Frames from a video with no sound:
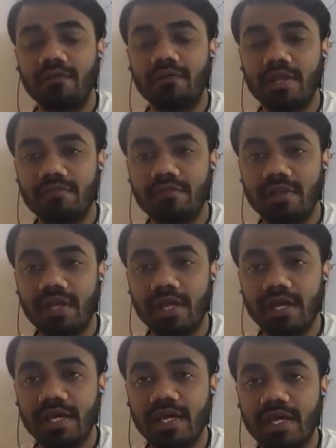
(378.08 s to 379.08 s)
even if
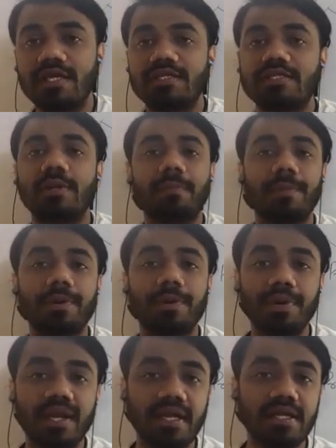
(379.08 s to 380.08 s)
they eat some
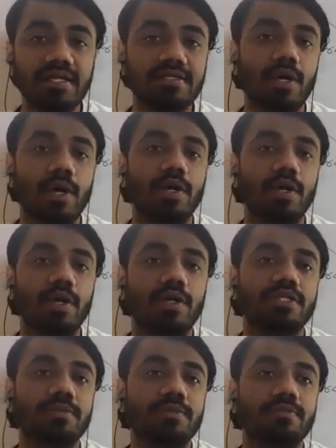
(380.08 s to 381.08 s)
proteins
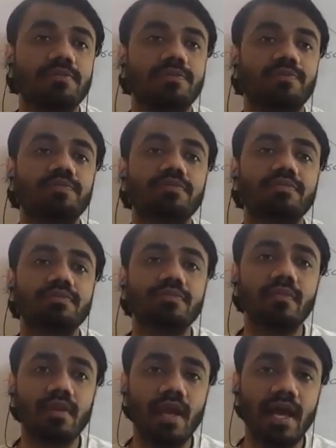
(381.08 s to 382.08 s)
or some
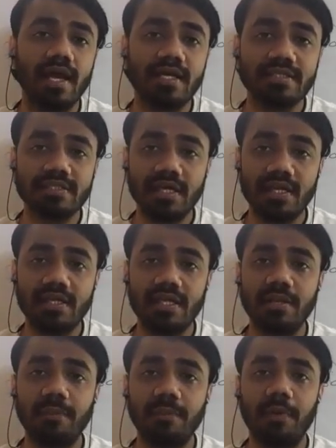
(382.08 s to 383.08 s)

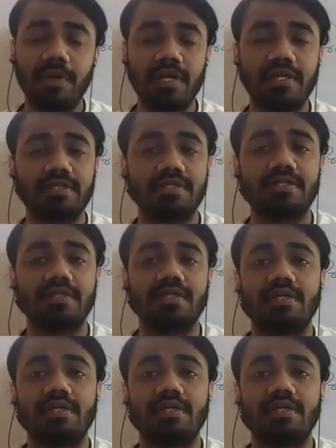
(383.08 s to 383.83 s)
external proteins,